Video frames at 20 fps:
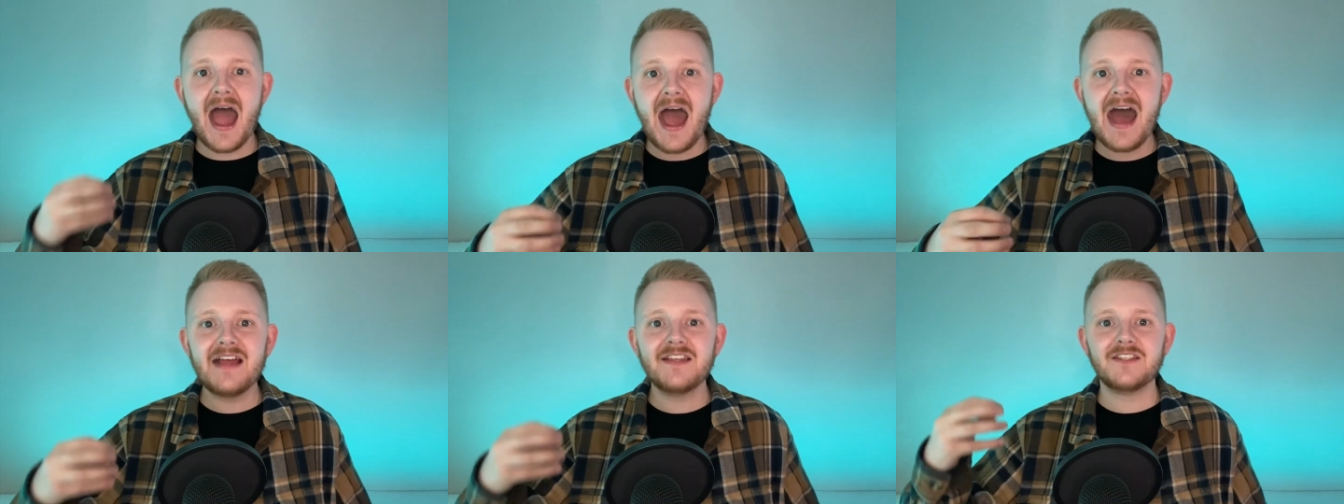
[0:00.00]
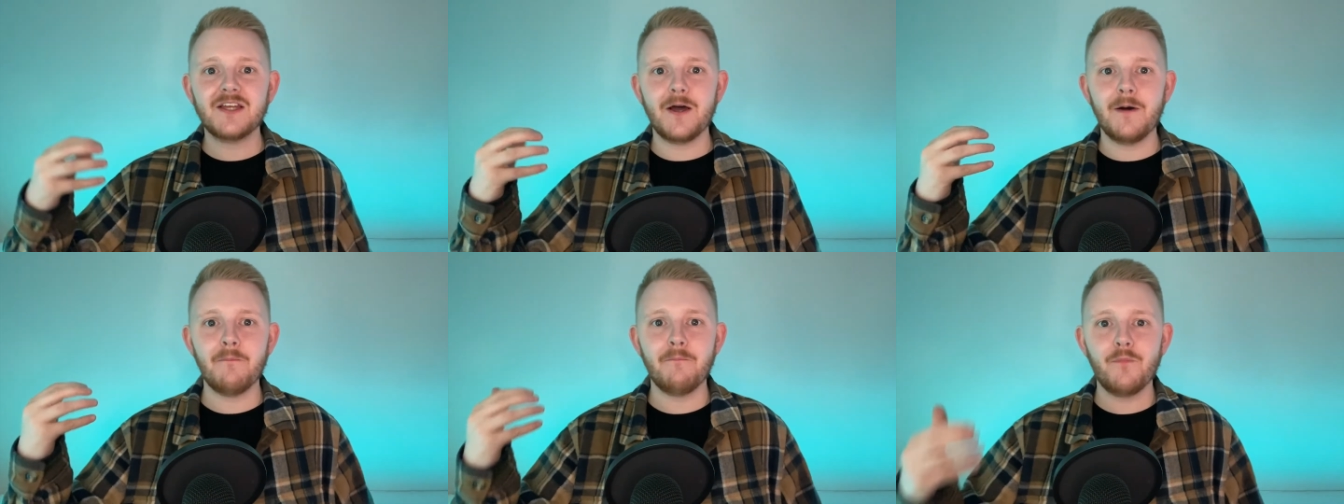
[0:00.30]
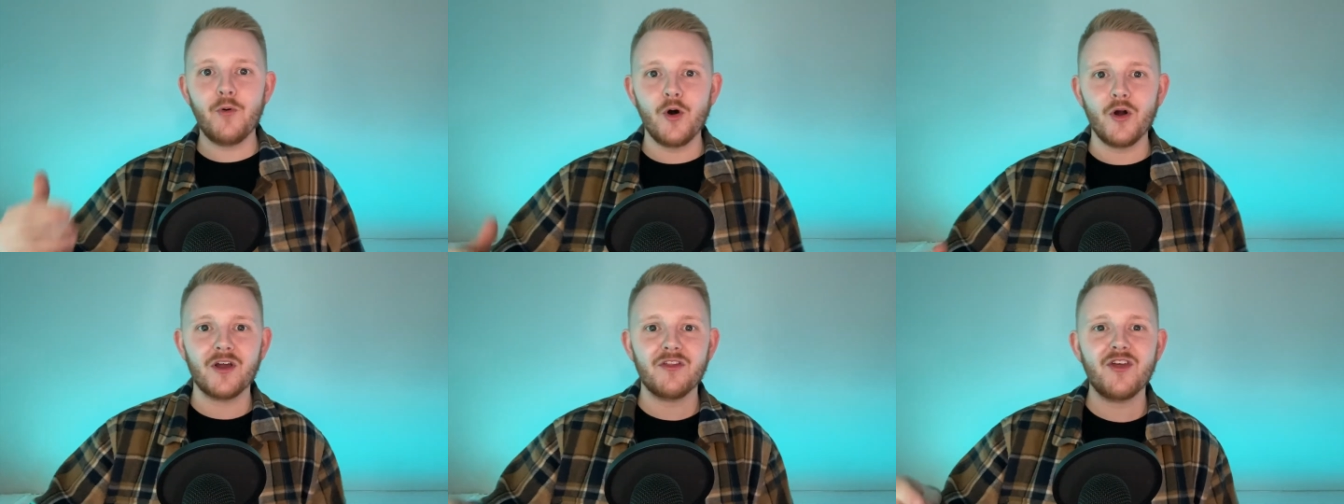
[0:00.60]
as a
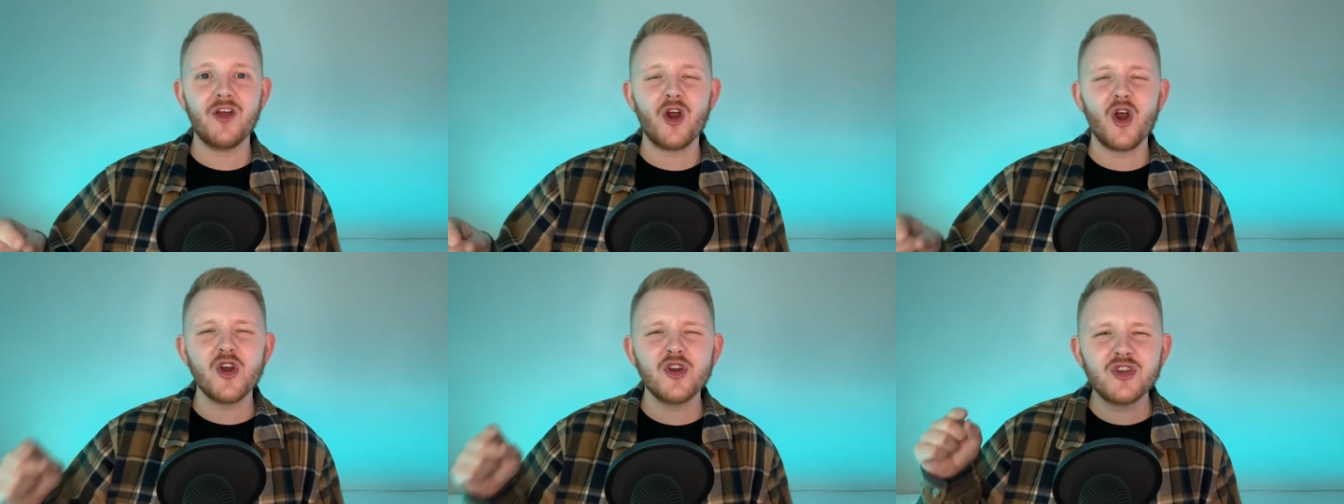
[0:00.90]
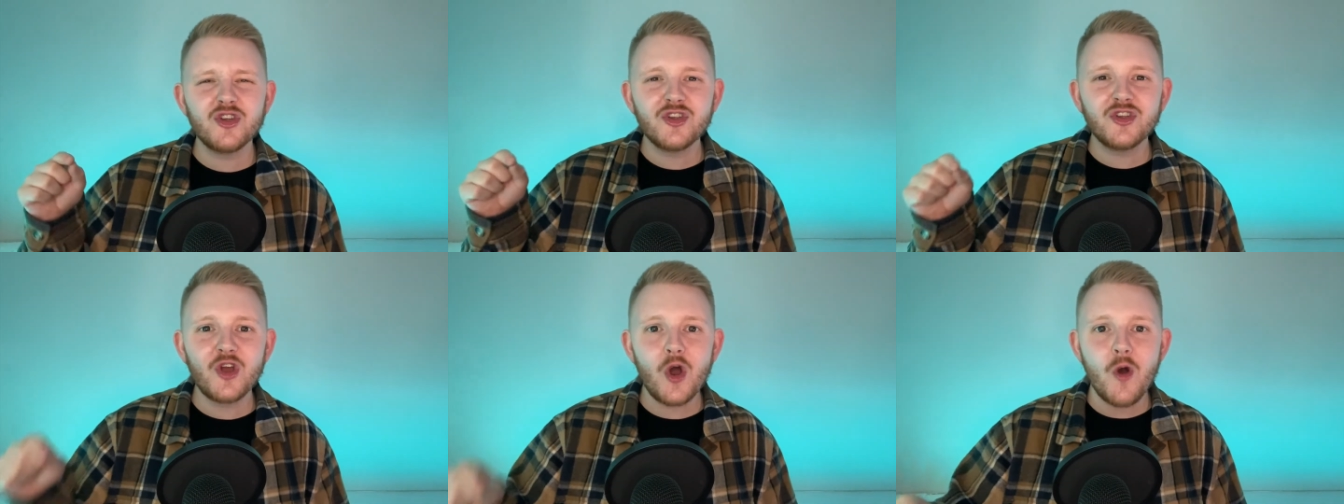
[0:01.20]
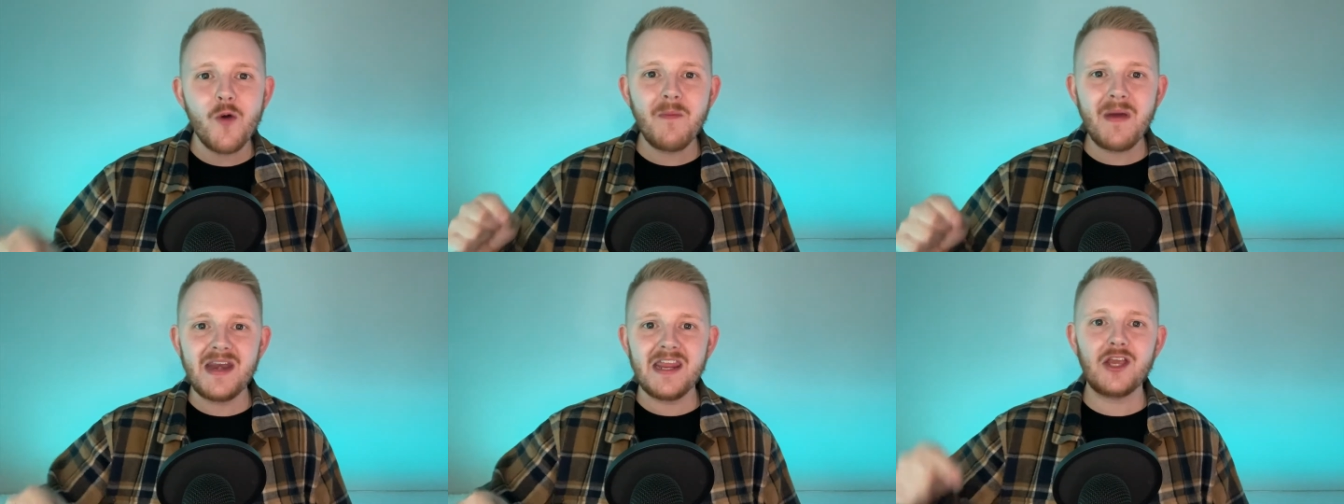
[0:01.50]
book. There are
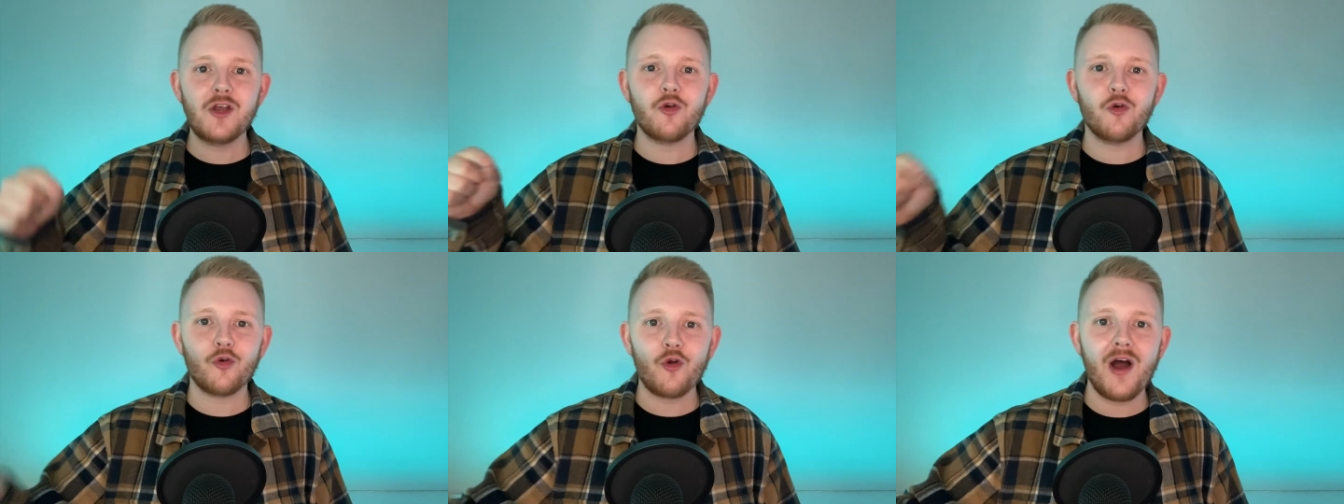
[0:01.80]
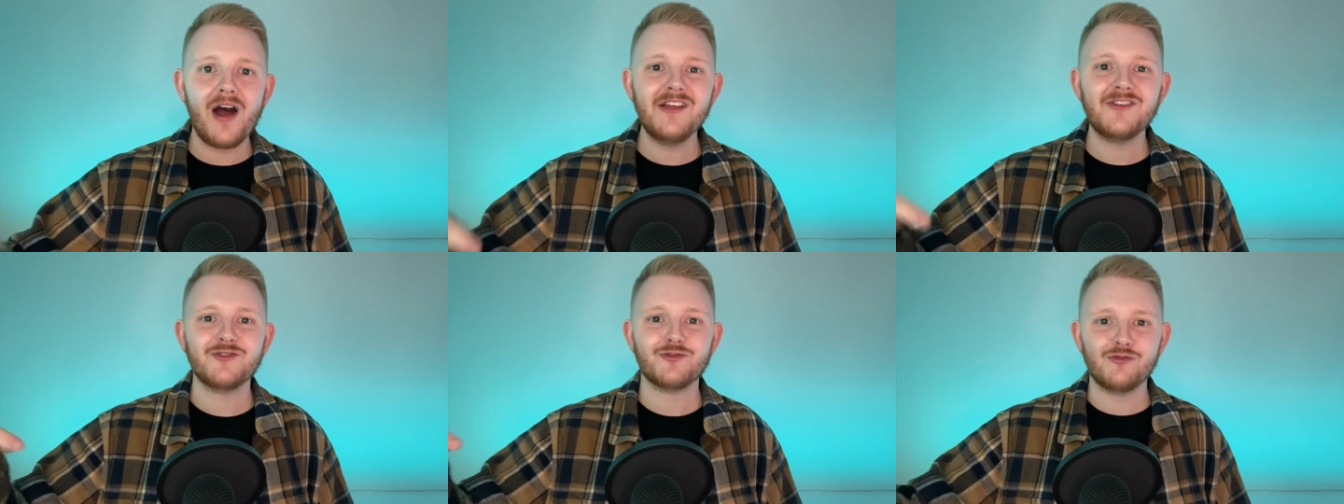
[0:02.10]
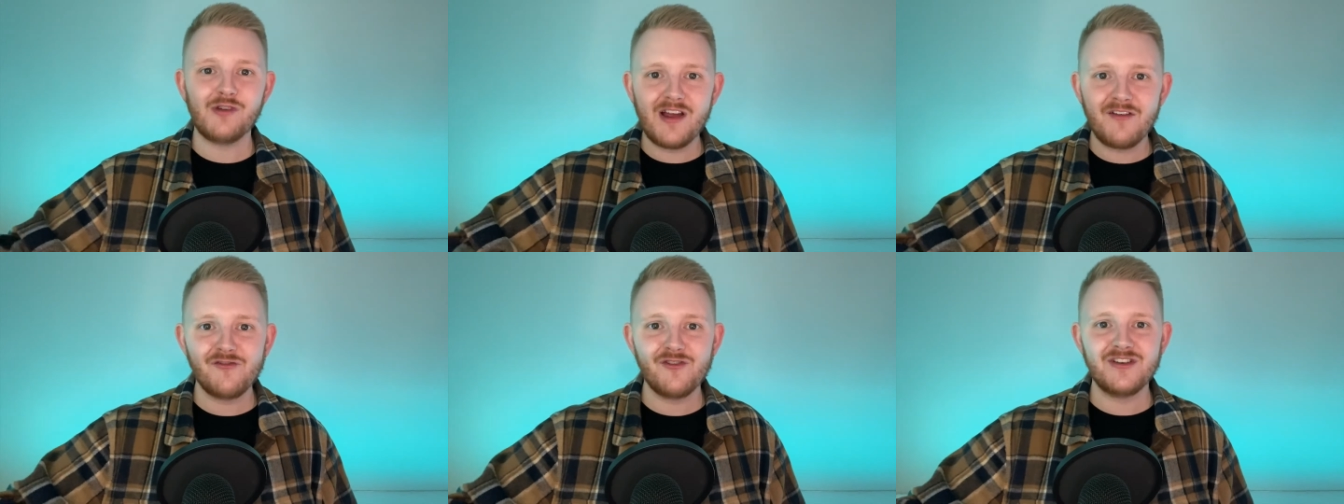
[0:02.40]
so many cross
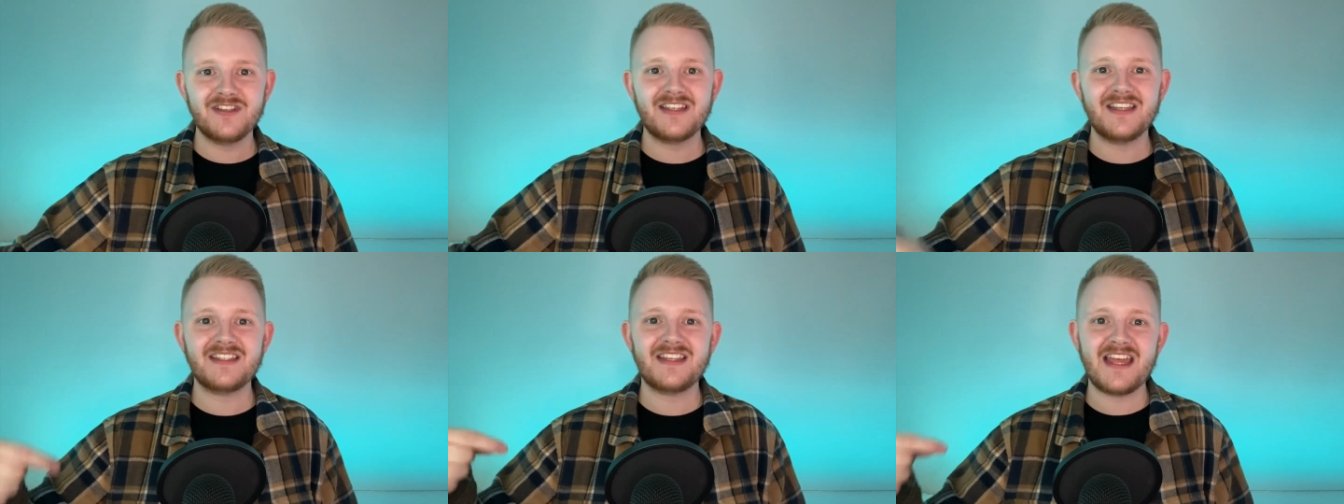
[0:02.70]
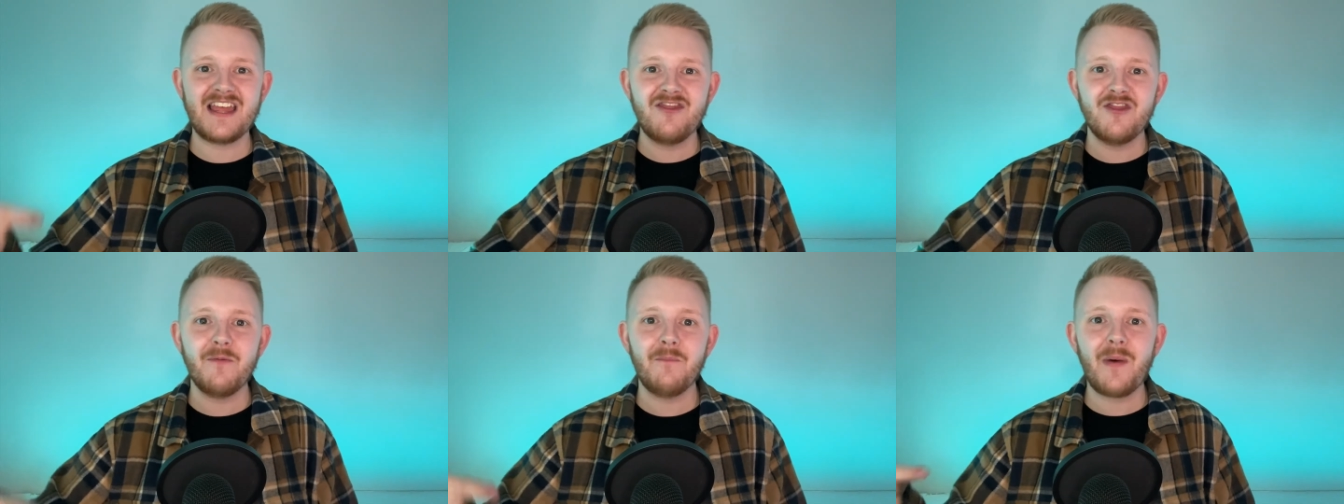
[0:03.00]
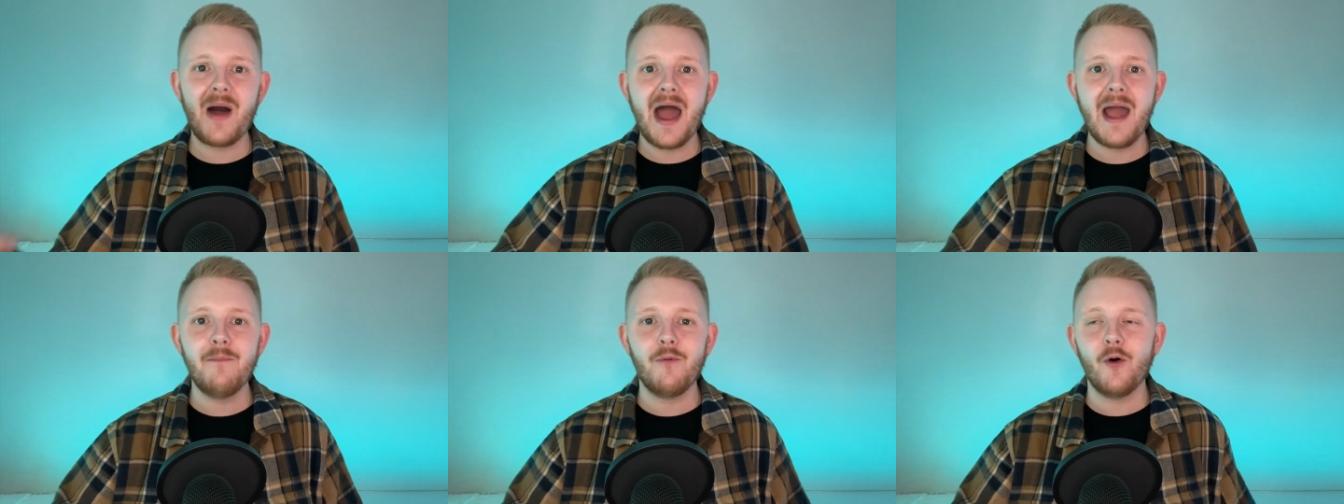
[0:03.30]
references in the
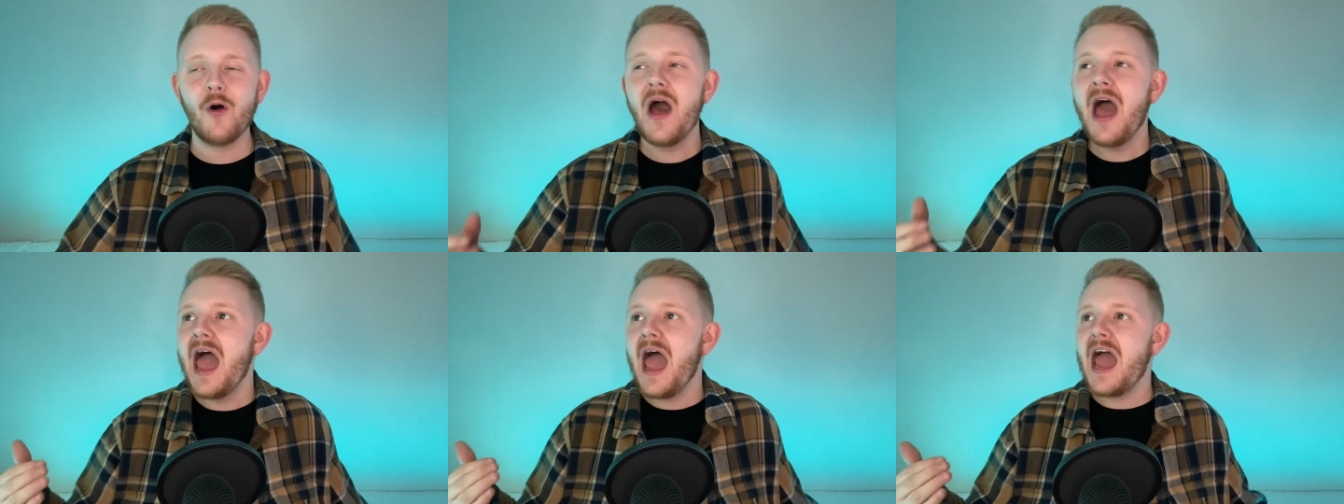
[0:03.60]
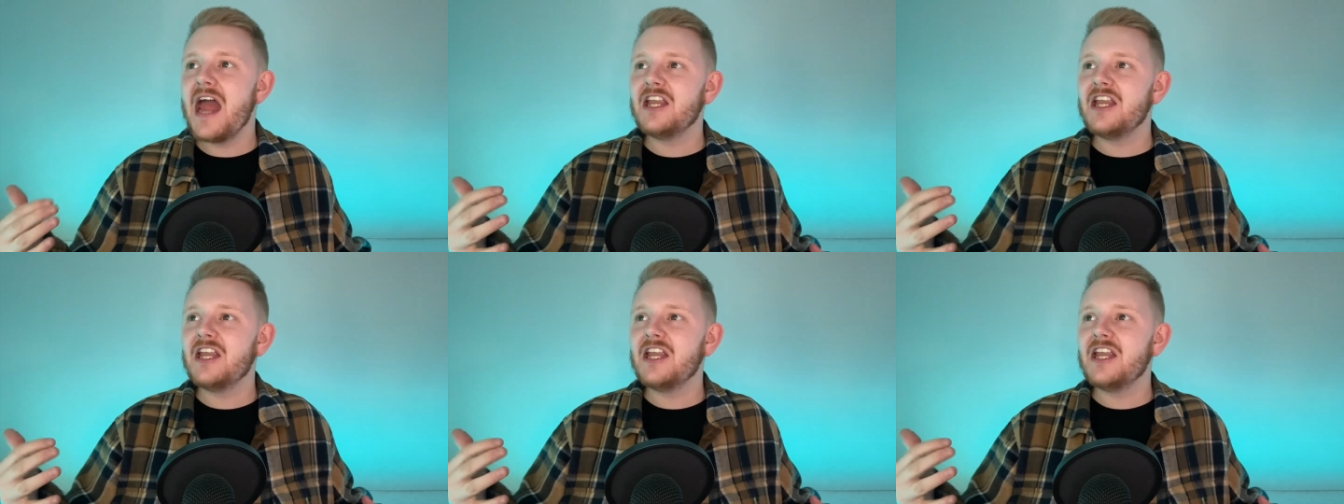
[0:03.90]
Bible,